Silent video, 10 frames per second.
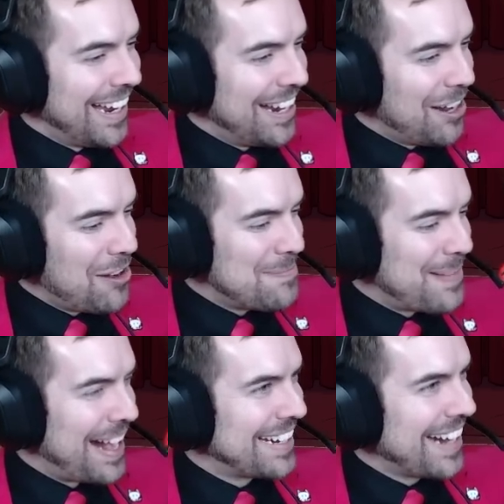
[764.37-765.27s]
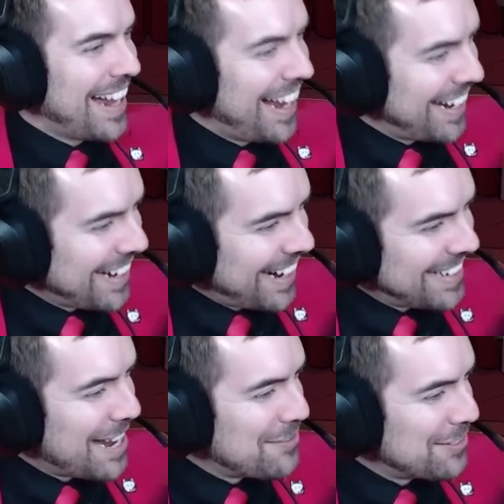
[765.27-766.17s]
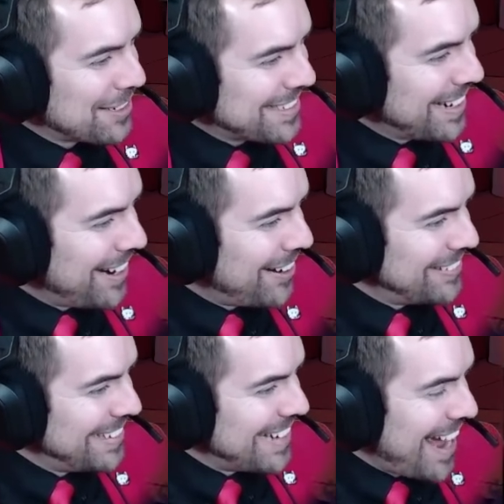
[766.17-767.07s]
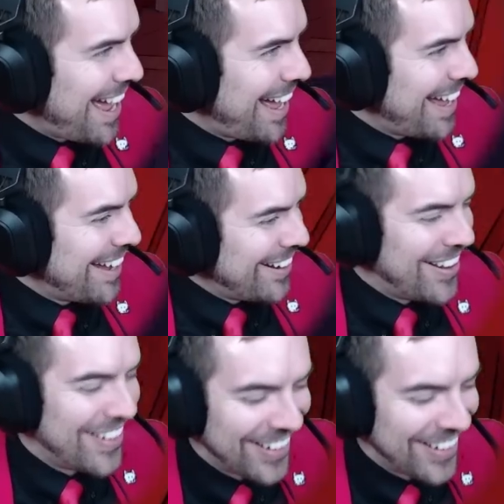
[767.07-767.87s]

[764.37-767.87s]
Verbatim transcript: Oh my God. I never, oh no.